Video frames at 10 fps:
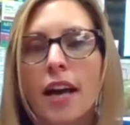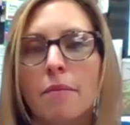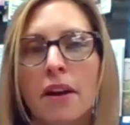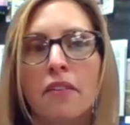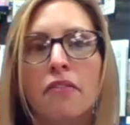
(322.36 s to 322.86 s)

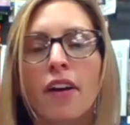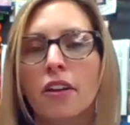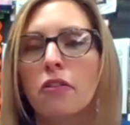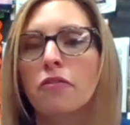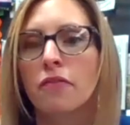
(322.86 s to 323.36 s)
that my
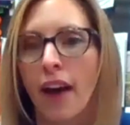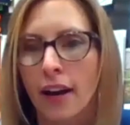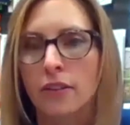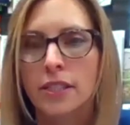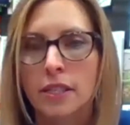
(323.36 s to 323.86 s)
fellow
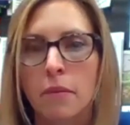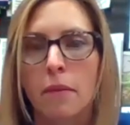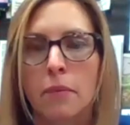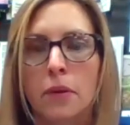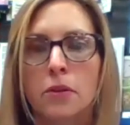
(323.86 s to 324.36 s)
faculty
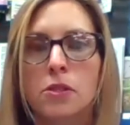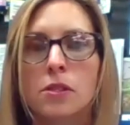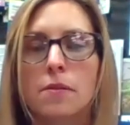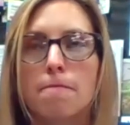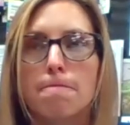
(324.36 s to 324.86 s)

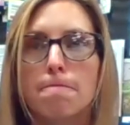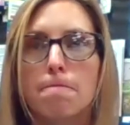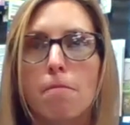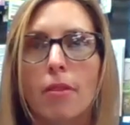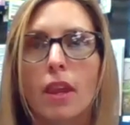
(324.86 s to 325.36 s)
members
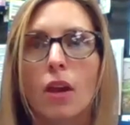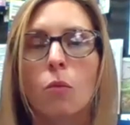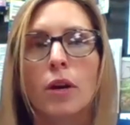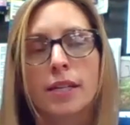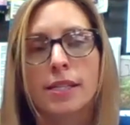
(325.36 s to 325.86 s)

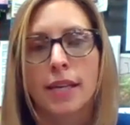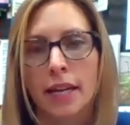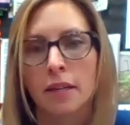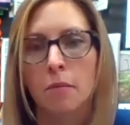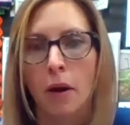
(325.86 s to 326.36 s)
were
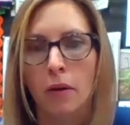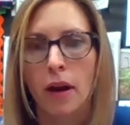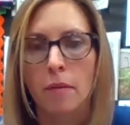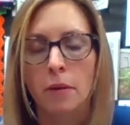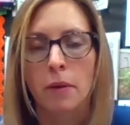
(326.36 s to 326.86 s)
excited about
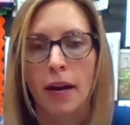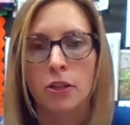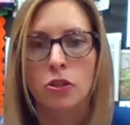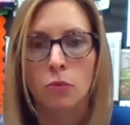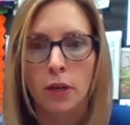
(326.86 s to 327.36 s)
coming
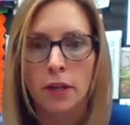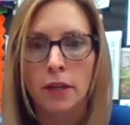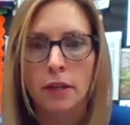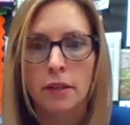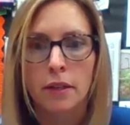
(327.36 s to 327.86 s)
back to
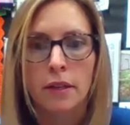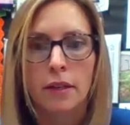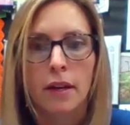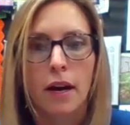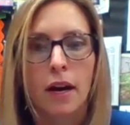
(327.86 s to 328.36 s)
work.
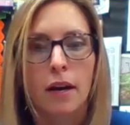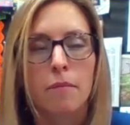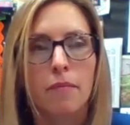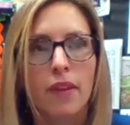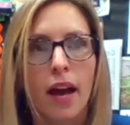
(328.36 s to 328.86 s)

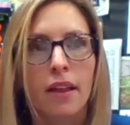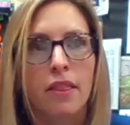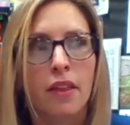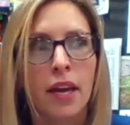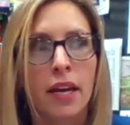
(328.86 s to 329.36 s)
I
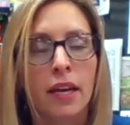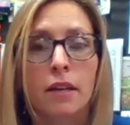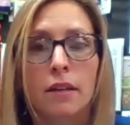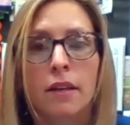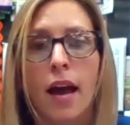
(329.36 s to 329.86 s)
think
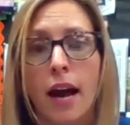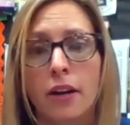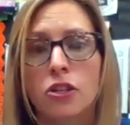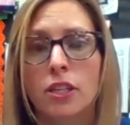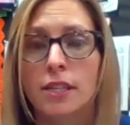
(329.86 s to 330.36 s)

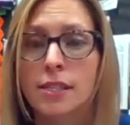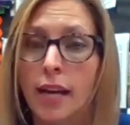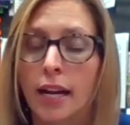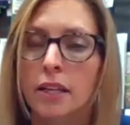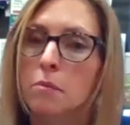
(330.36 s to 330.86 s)
actually a
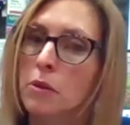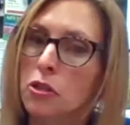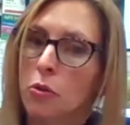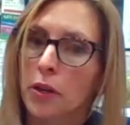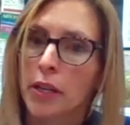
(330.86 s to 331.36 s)
silent
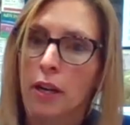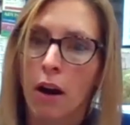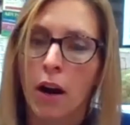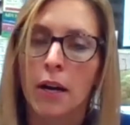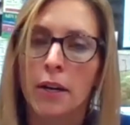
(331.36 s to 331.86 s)
majority
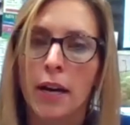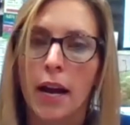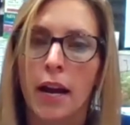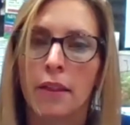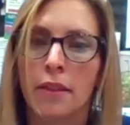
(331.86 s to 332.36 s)
are,
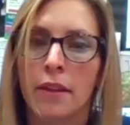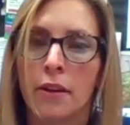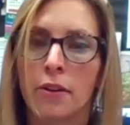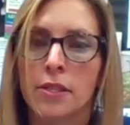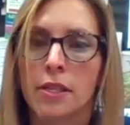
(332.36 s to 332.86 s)
and
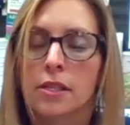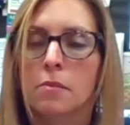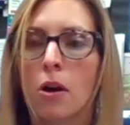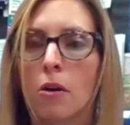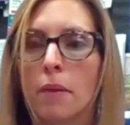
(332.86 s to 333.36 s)
there's a
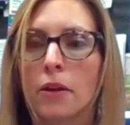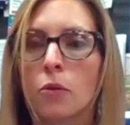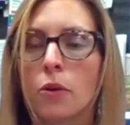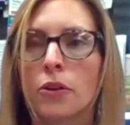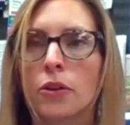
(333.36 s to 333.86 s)
small
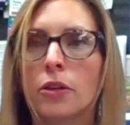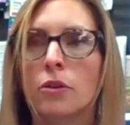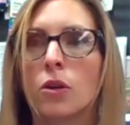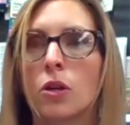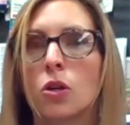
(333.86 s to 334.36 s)

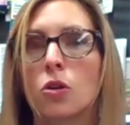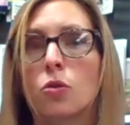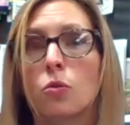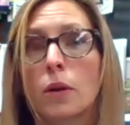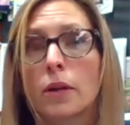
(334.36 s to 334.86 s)
minority
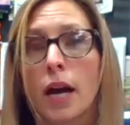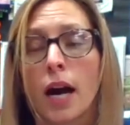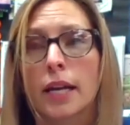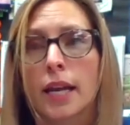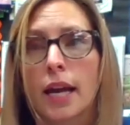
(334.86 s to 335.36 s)
who were not